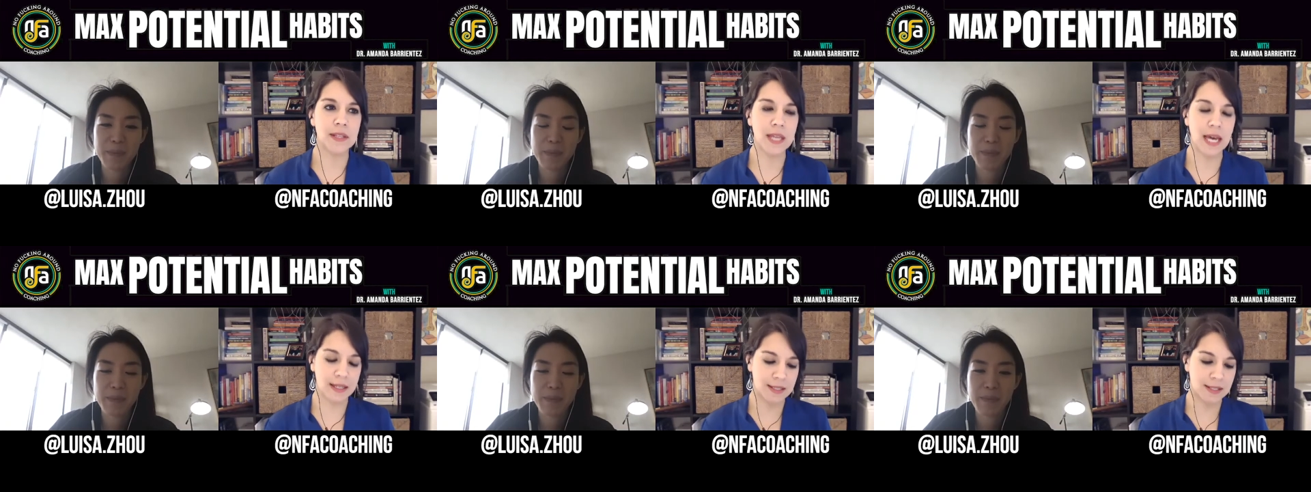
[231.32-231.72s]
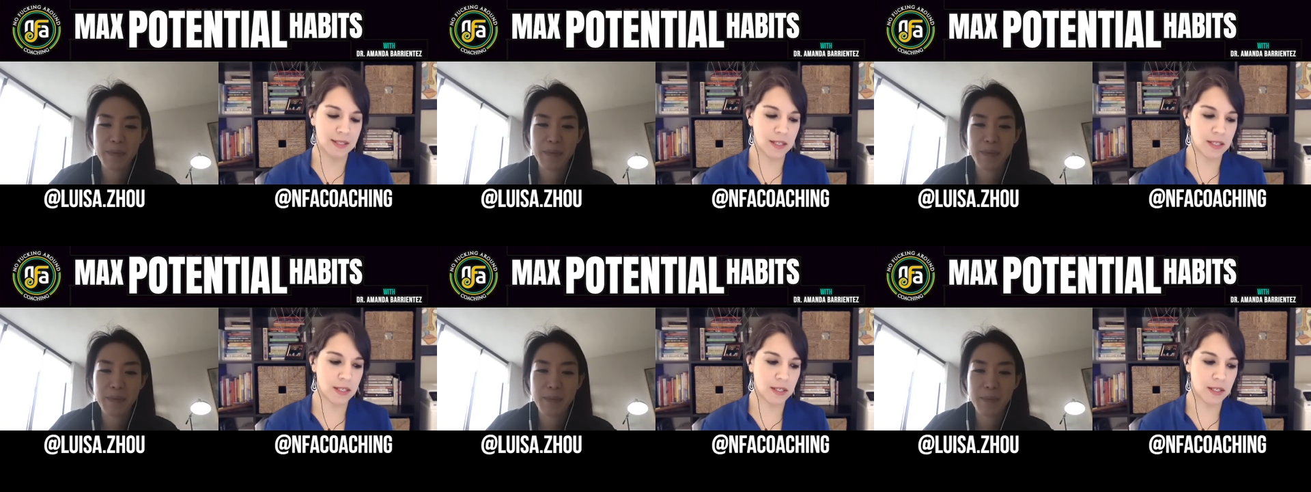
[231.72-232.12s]
Speaker 1: that's
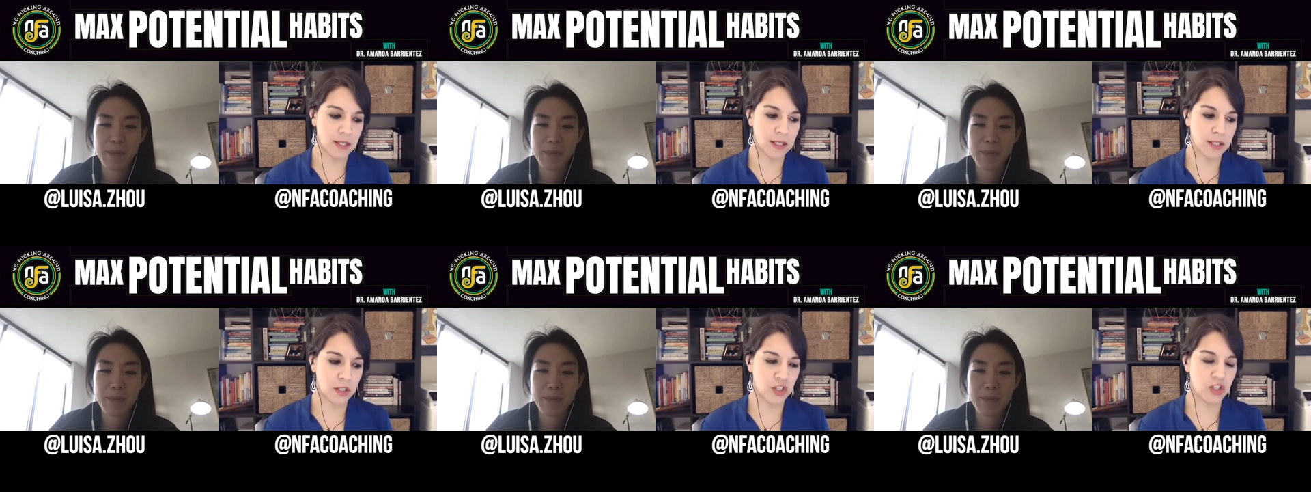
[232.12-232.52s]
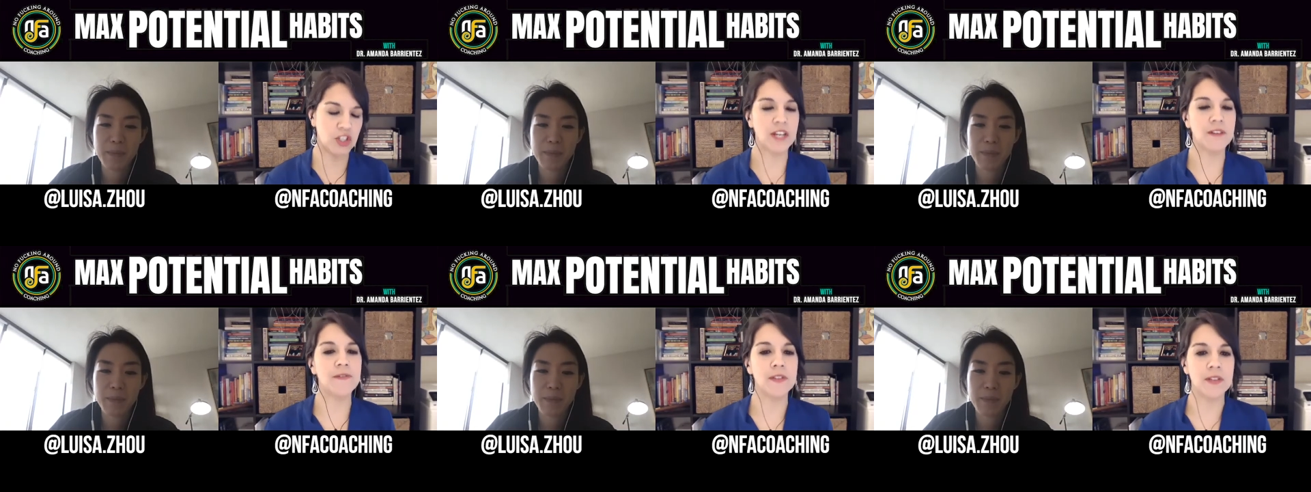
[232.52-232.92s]
the
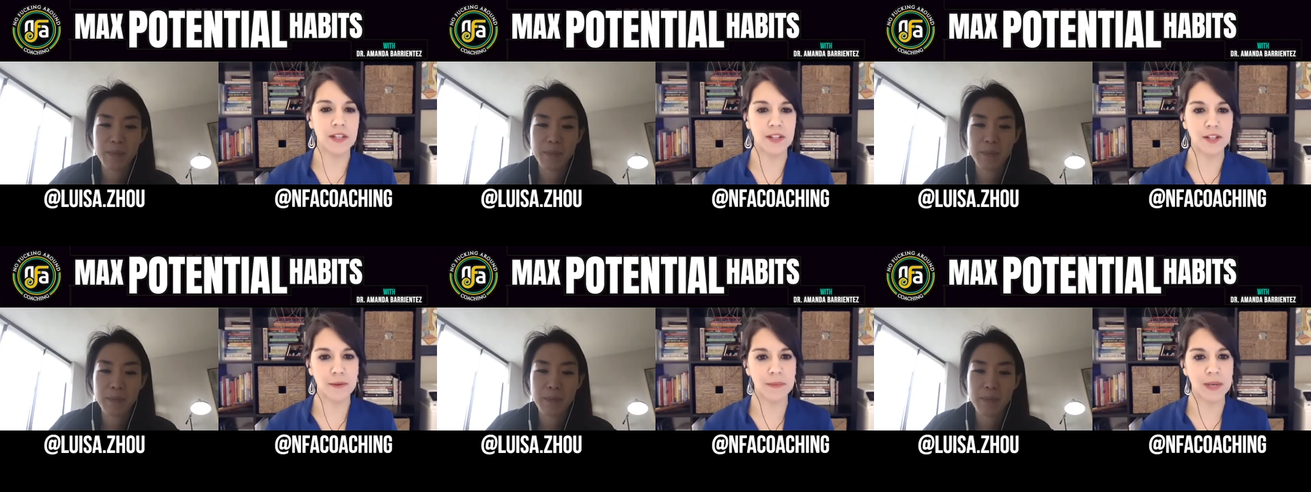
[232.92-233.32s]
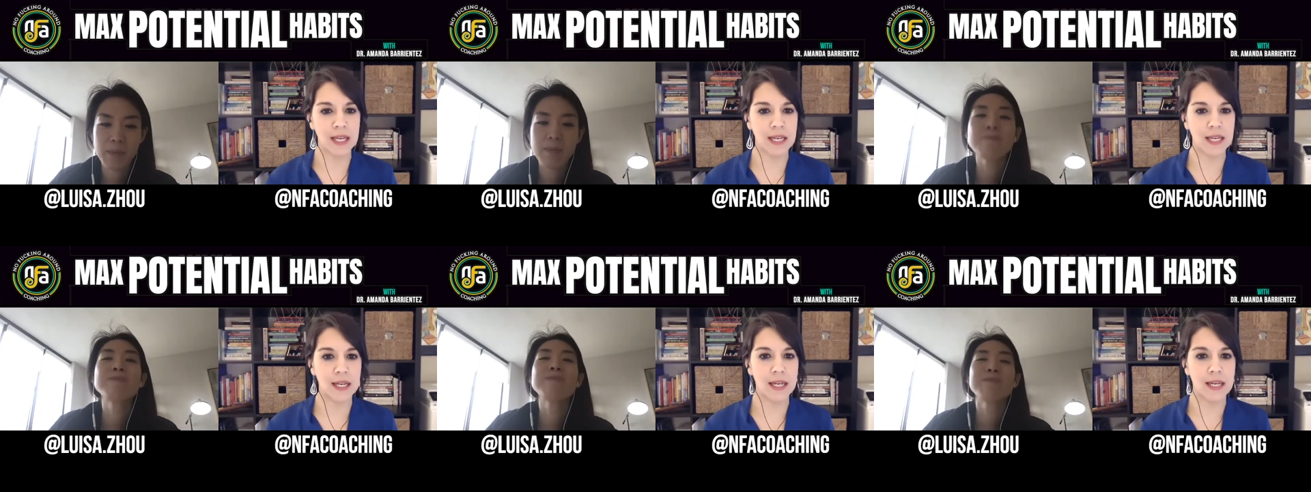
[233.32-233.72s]
shift that they're
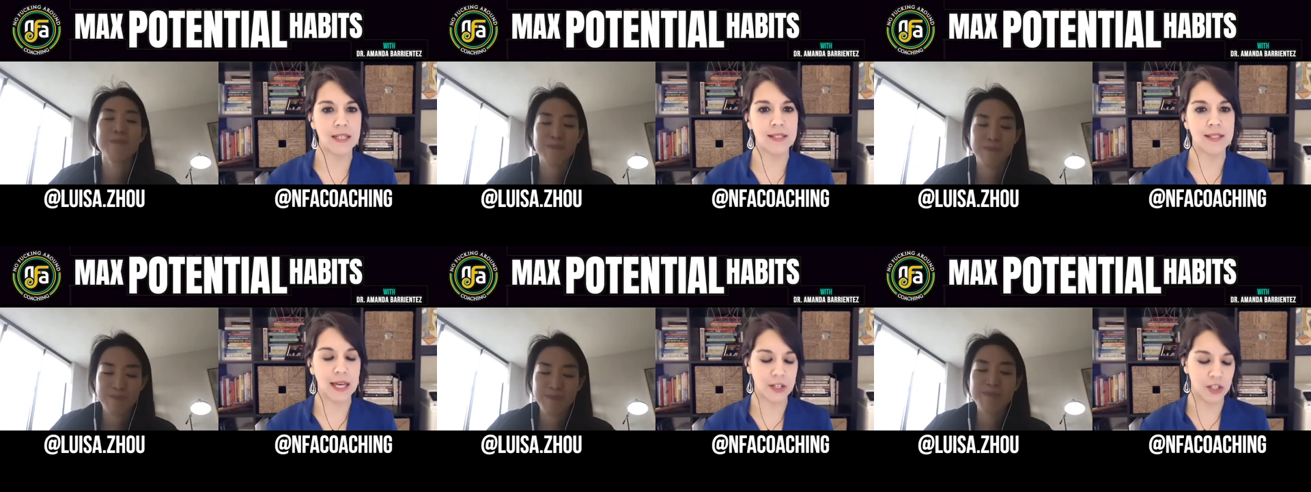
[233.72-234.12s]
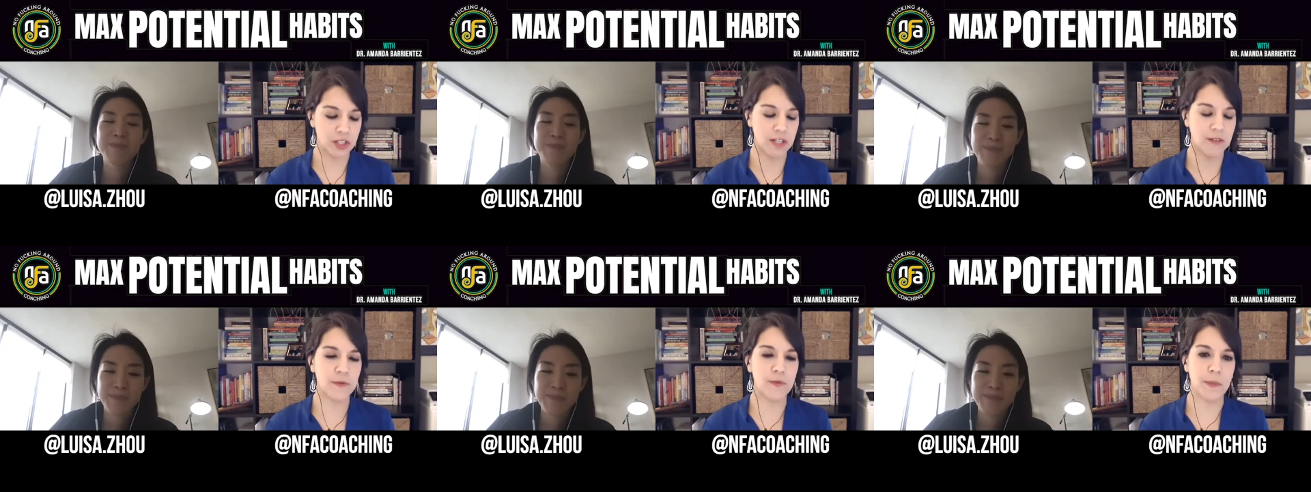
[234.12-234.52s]
making is that
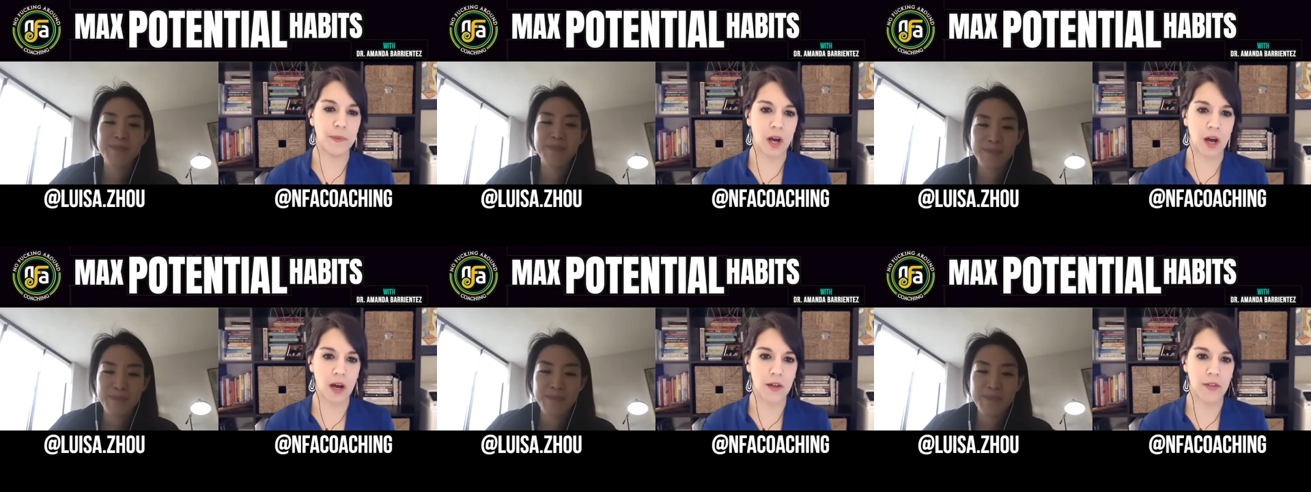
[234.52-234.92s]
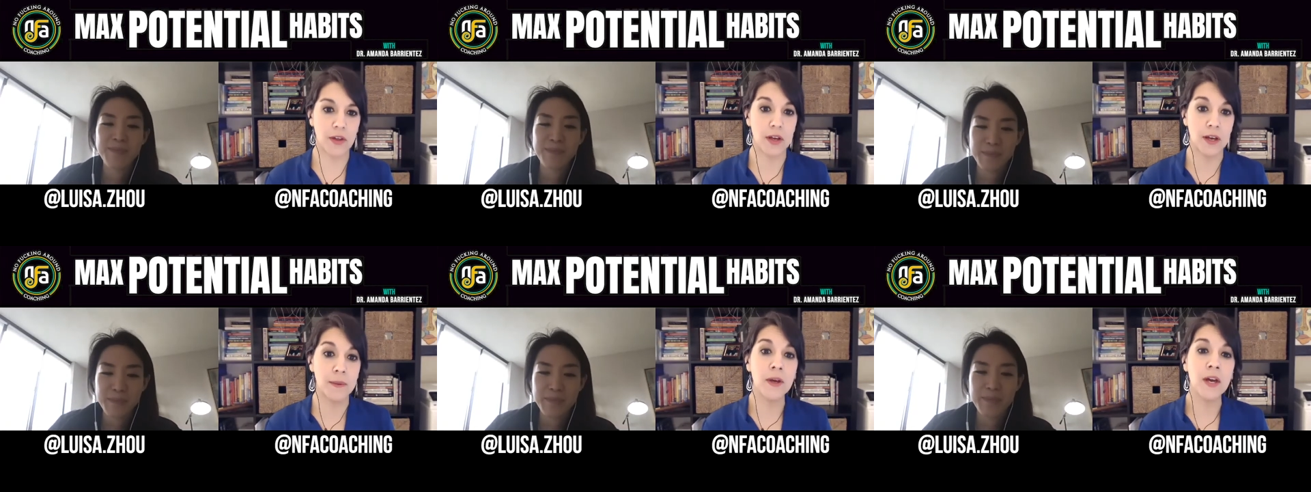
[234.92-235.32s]
shift from the
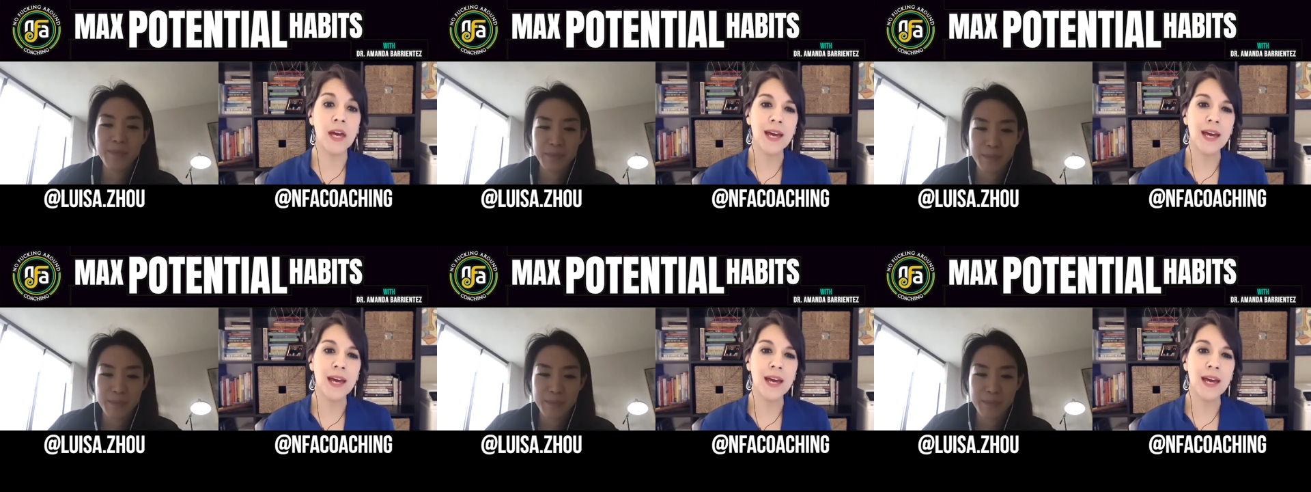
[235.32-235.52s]
the